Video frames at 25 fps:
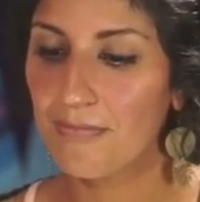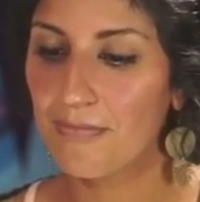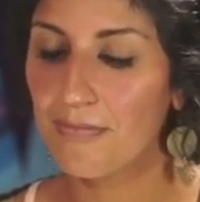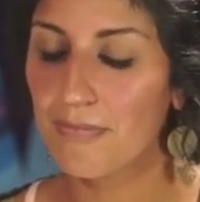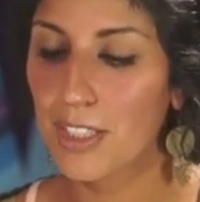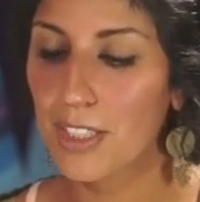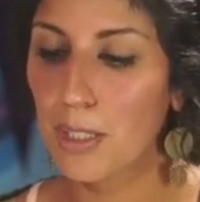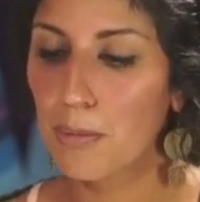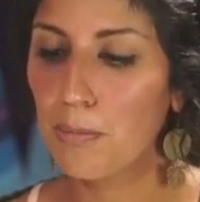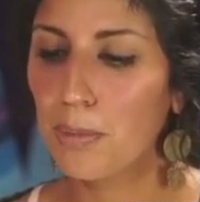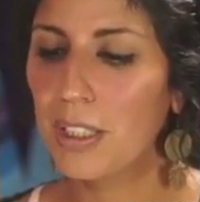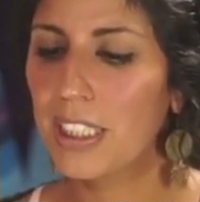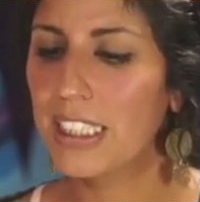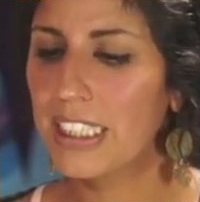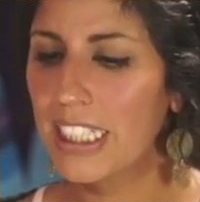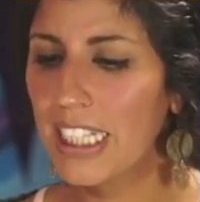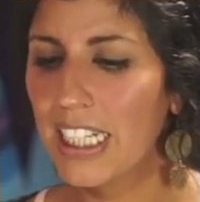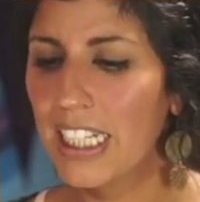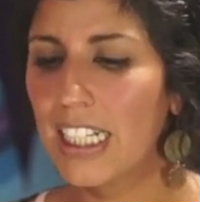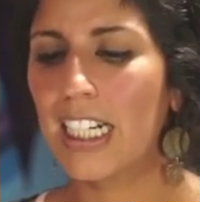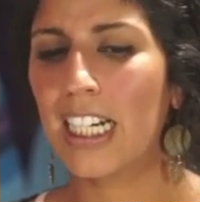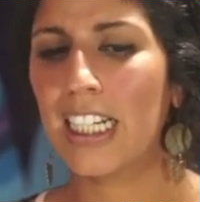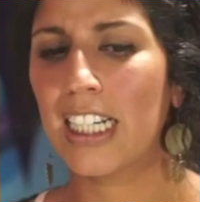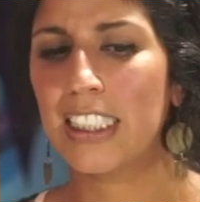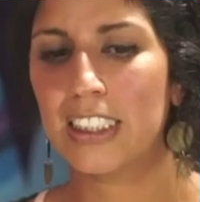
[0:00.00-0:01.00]
But yeah,
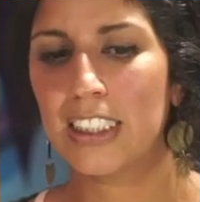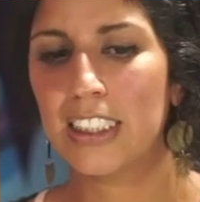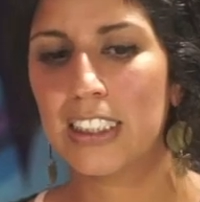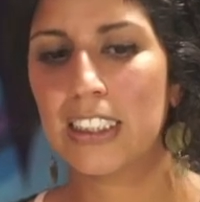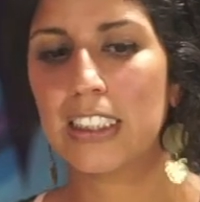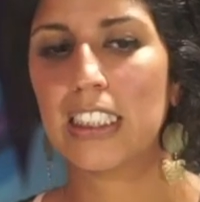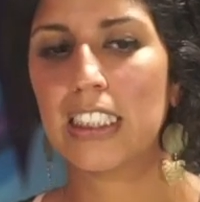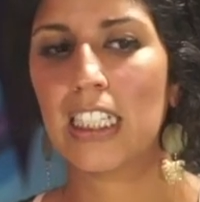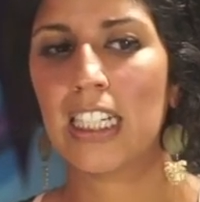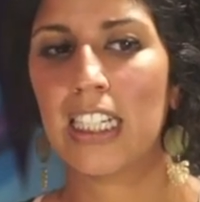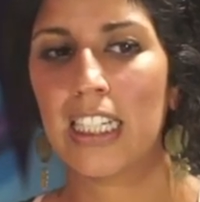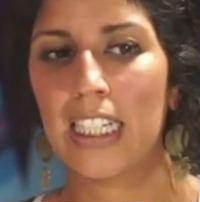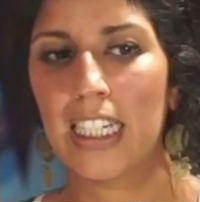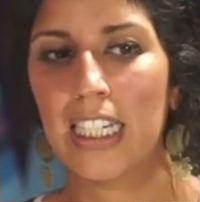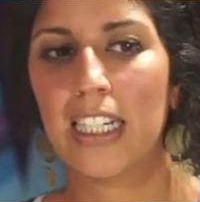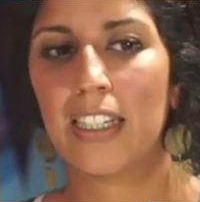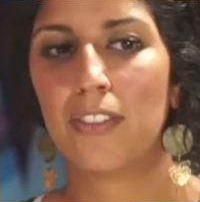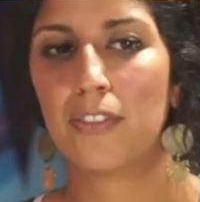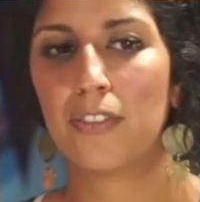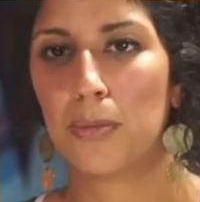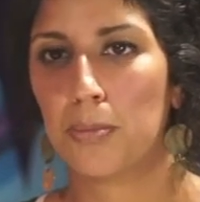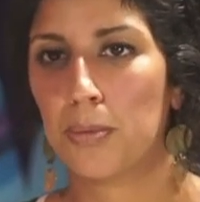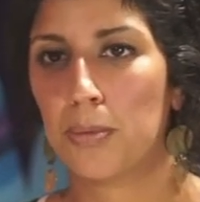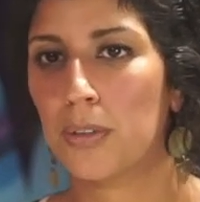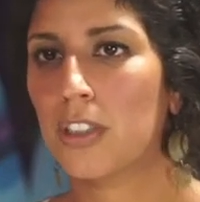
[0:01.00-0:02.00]
I have
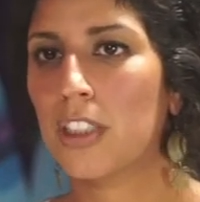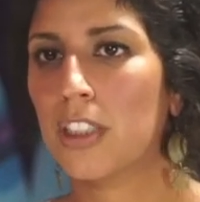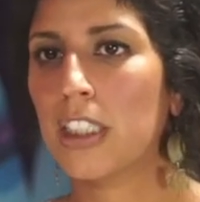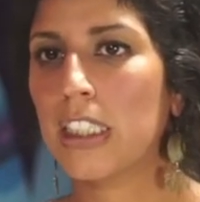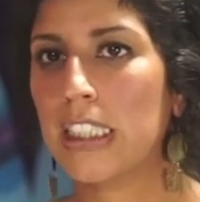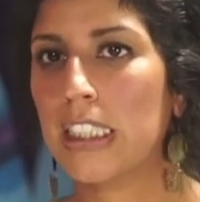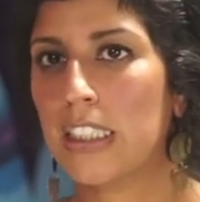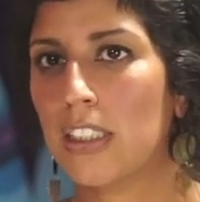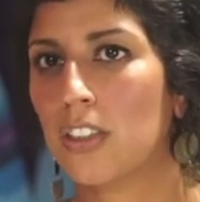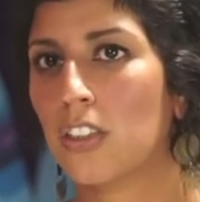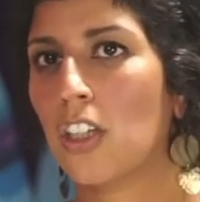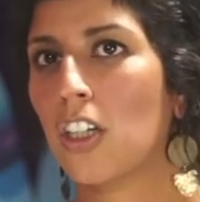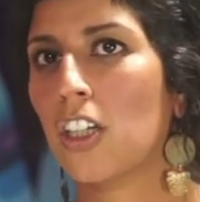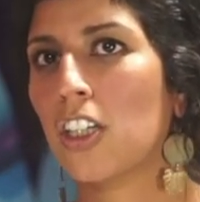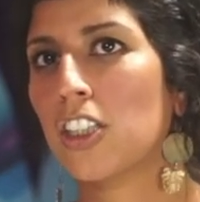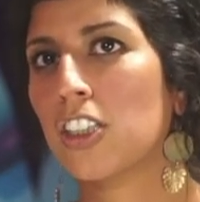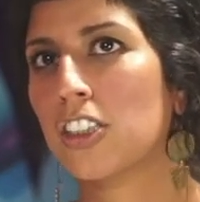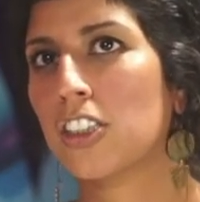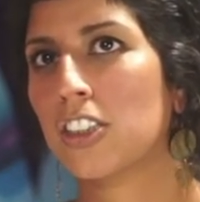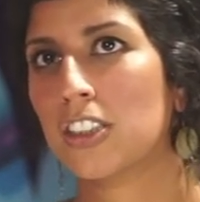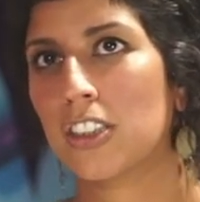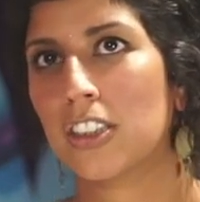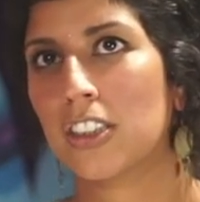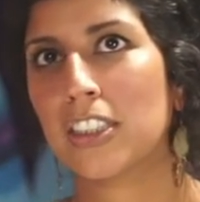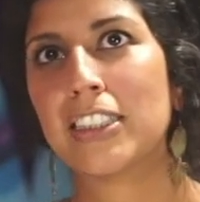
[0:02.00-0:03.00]
a pretty large
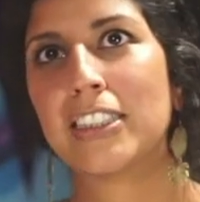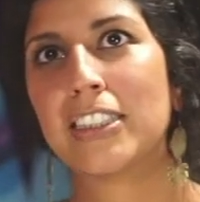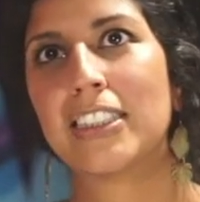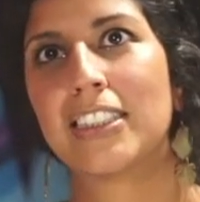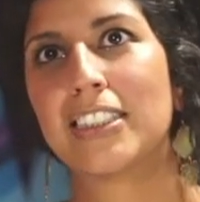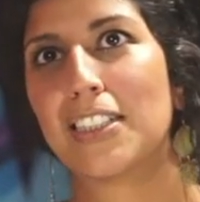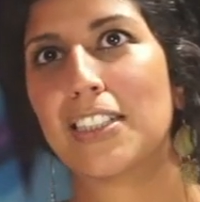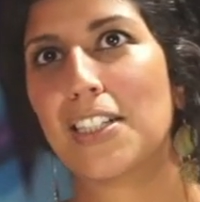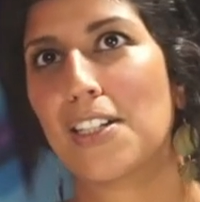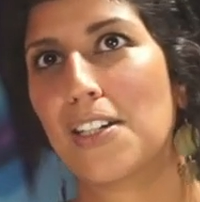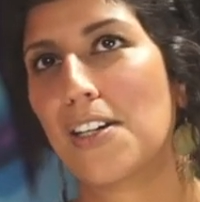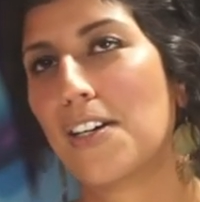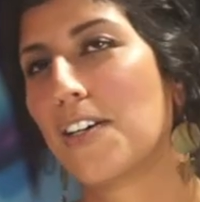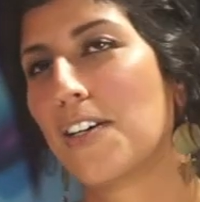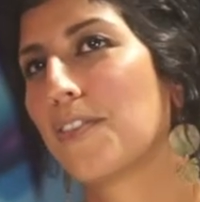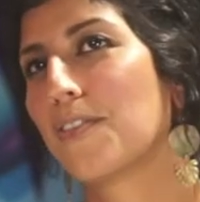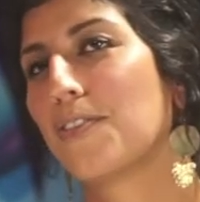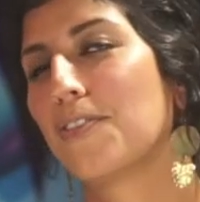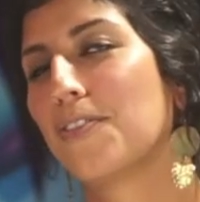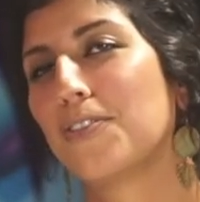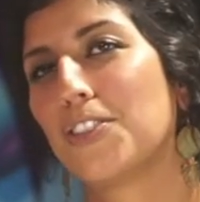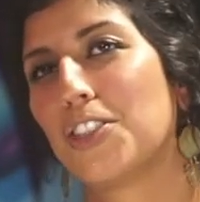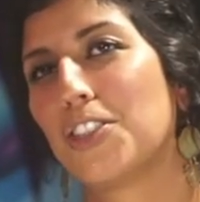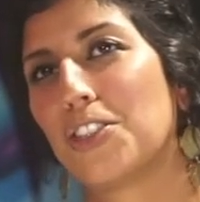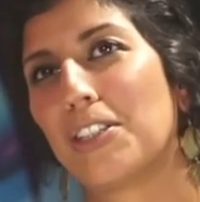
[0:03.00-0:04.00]
list
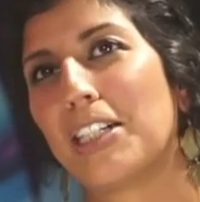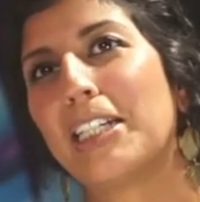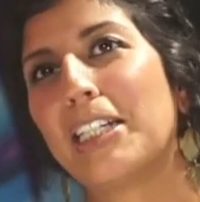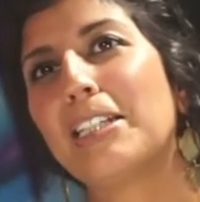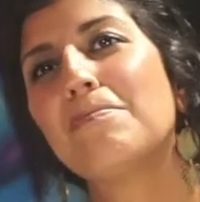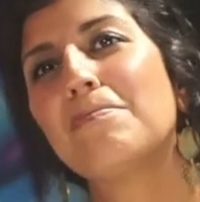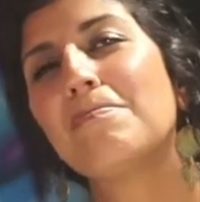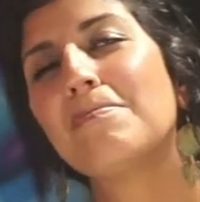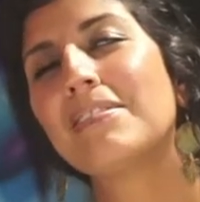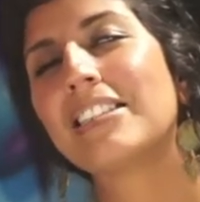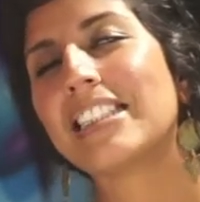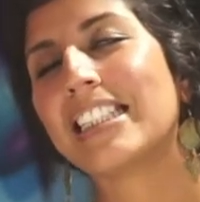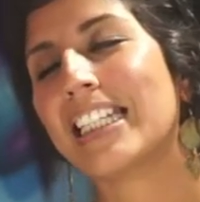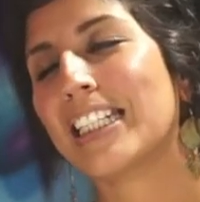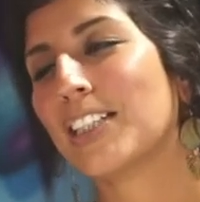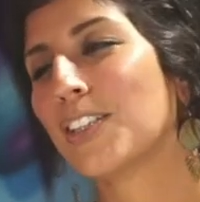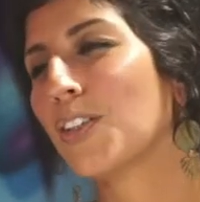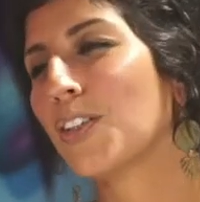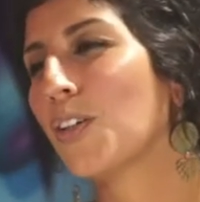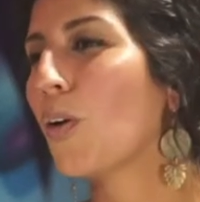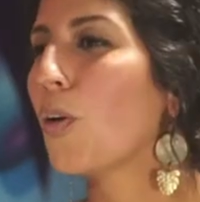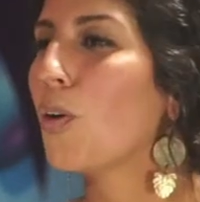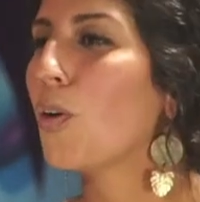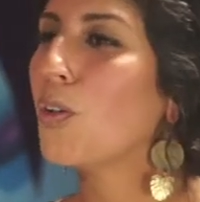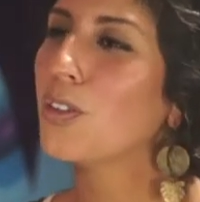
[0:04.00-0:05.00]
of dreams and
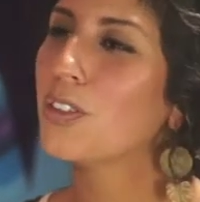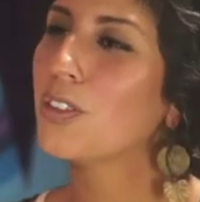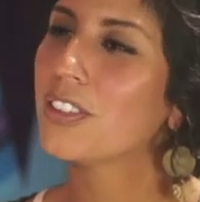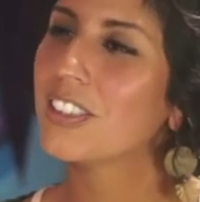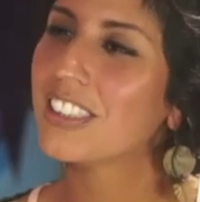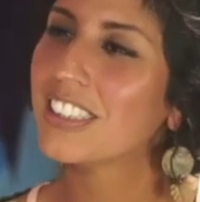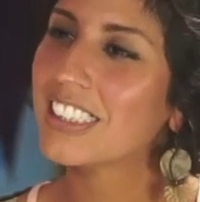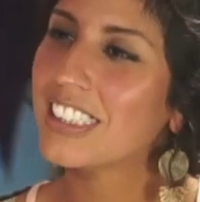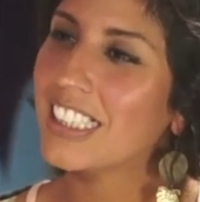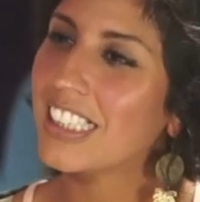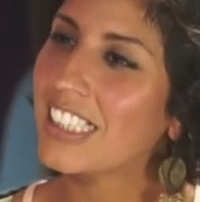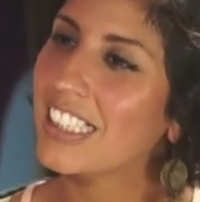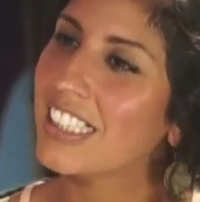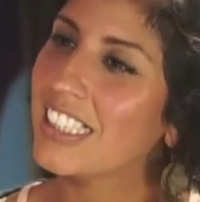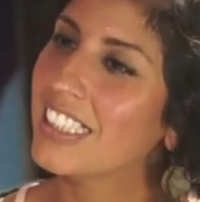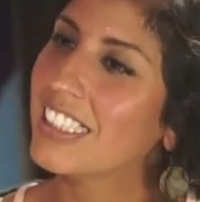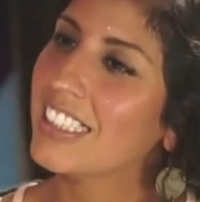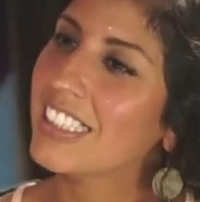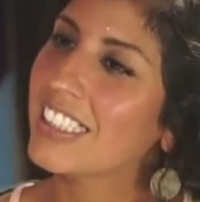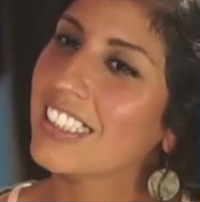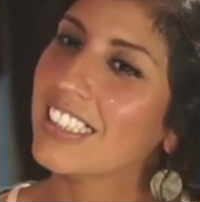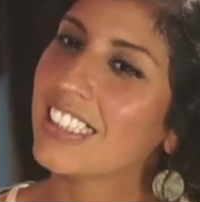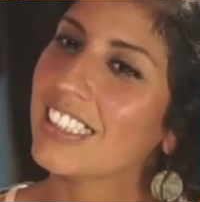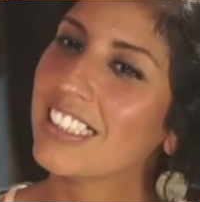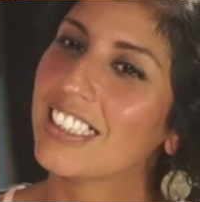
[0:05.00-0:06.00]
goals,
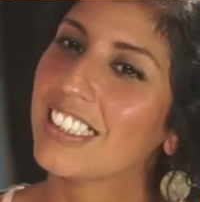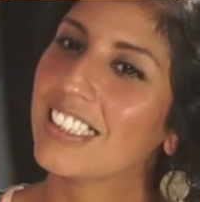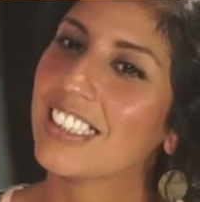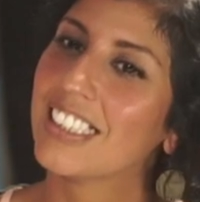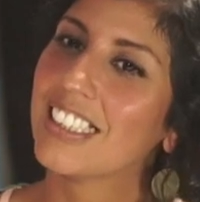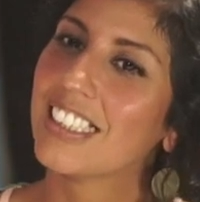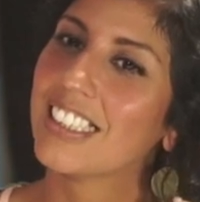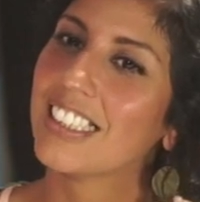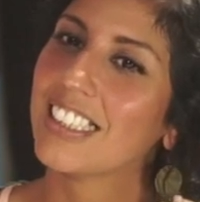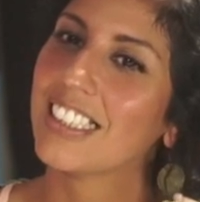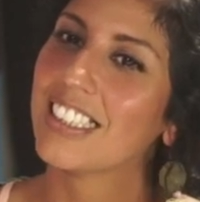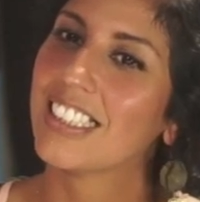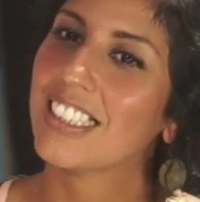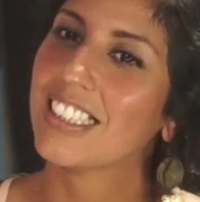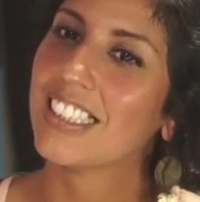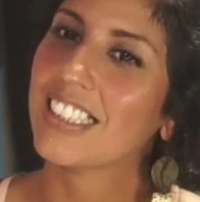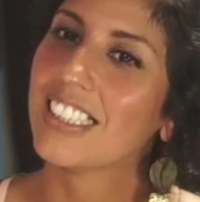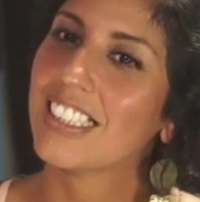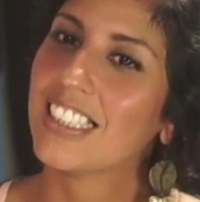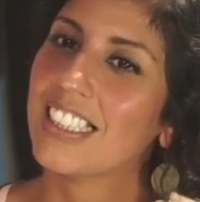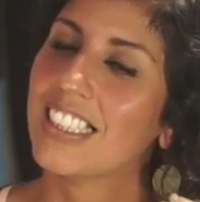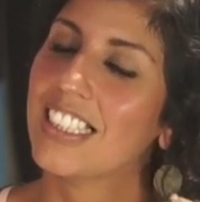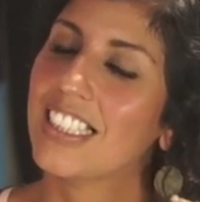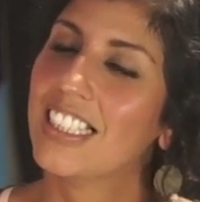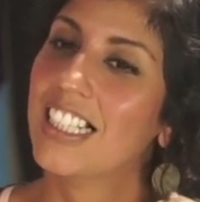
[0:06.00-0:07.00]
and
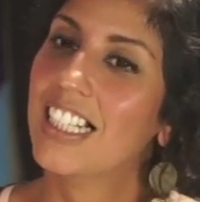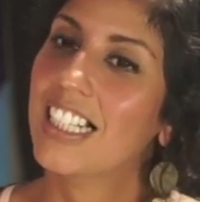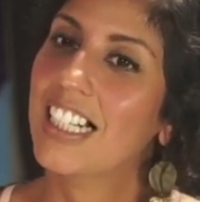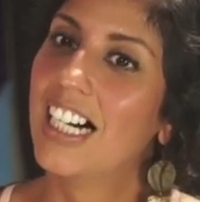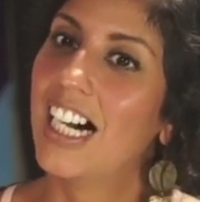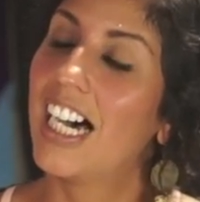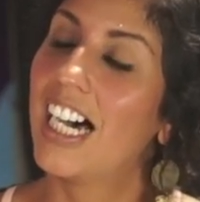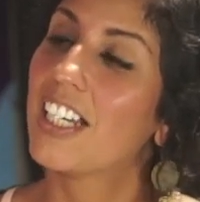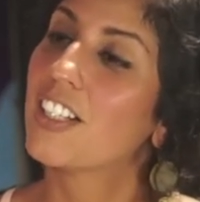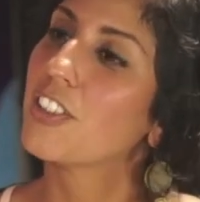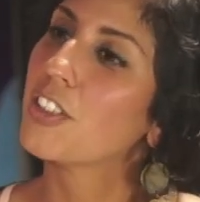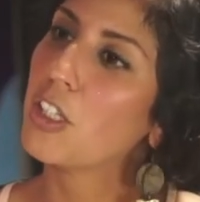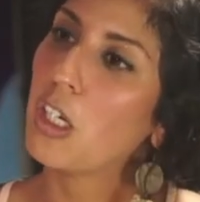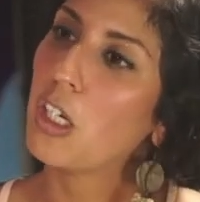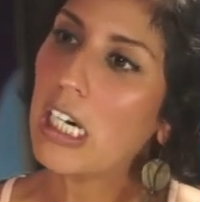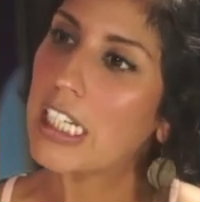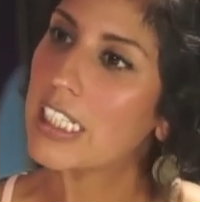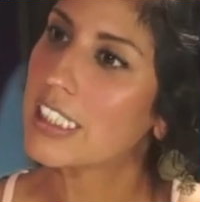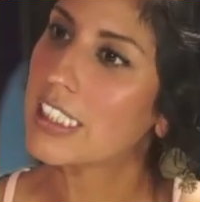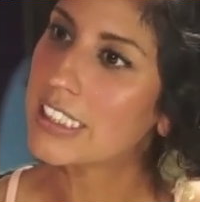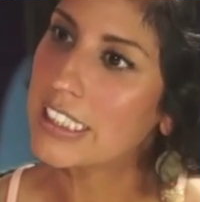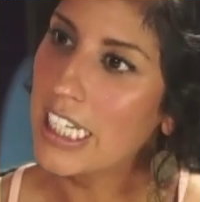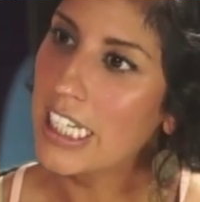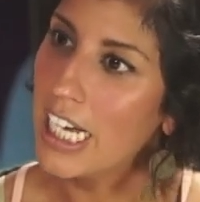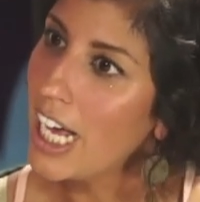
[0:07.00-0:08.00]
I don't know how to
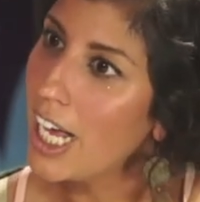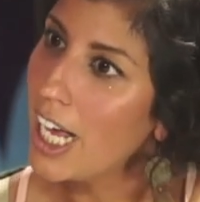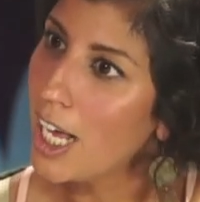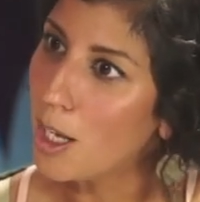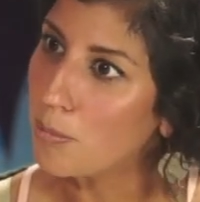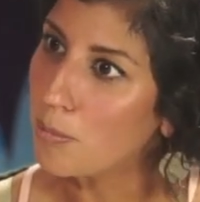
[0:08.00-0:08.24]
stop.